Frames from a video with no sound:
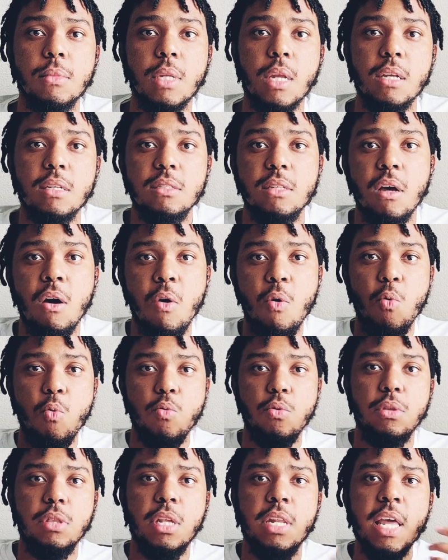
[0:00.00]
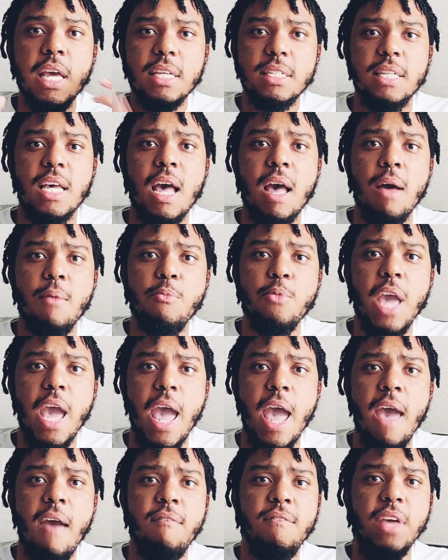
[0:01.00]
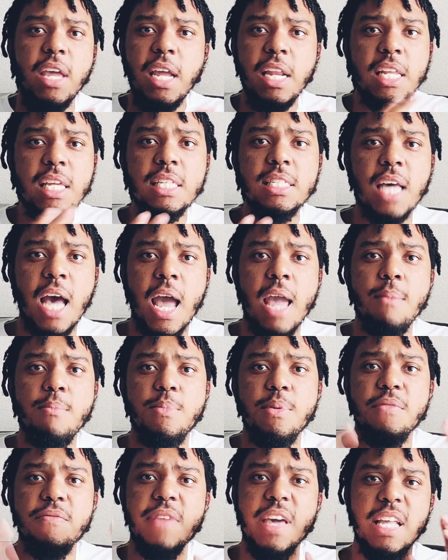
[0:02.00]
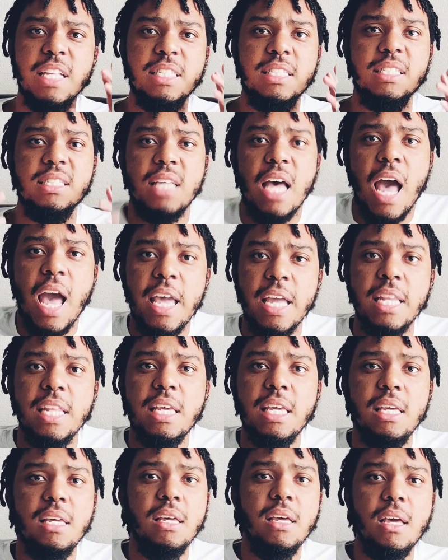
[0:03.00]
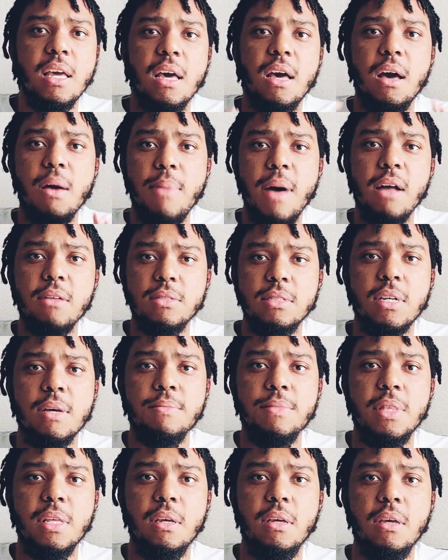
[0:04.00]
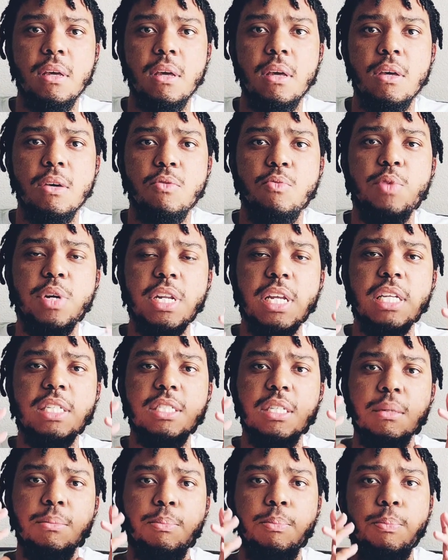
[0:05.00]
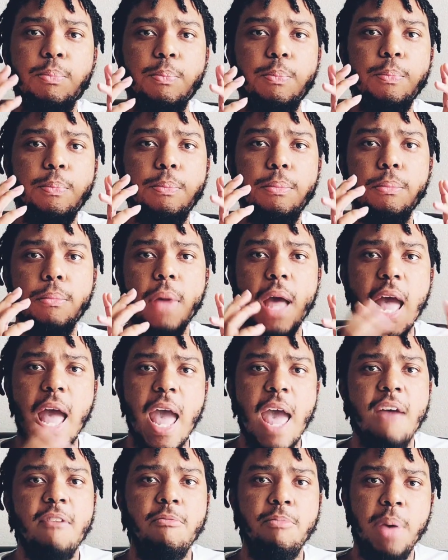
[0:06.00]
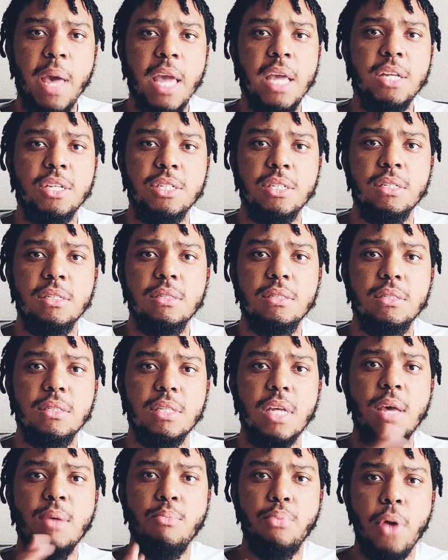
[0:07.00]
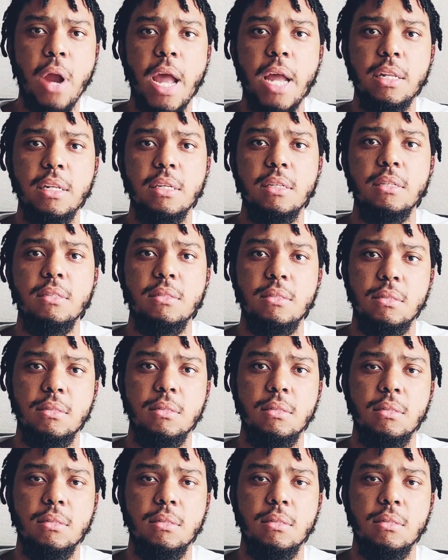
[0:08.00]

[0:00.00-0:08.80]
So the next time we have any type of anxiety about something, we need to have patience and practice